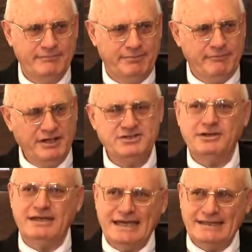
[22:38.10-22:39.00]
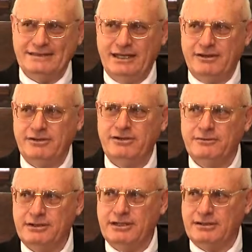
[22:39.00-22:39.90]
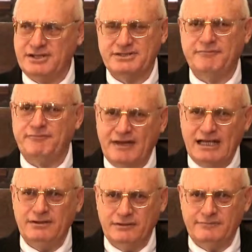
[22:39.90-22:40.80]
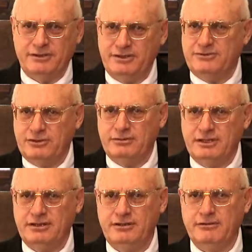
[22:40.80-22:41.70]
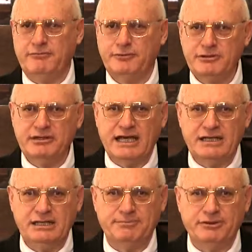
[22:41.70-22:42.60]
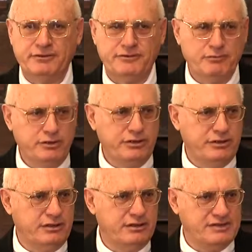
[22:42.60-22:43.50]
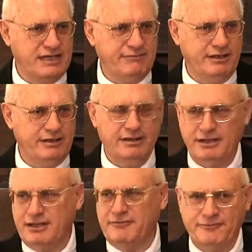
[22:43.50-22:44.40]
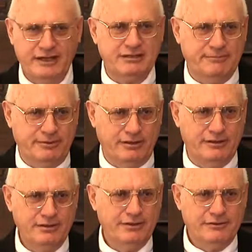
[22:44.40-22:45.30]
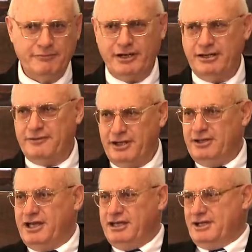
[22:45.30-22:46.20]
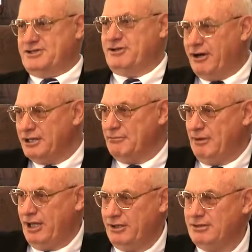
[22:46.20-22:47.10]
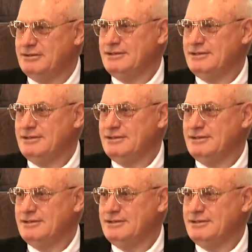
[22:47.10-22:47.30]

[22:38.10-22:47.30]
But once you get there and you realise the value of what you're doing and you're ruminating upon the Word and it's having an, an effect upon the way you, and you get excited about it,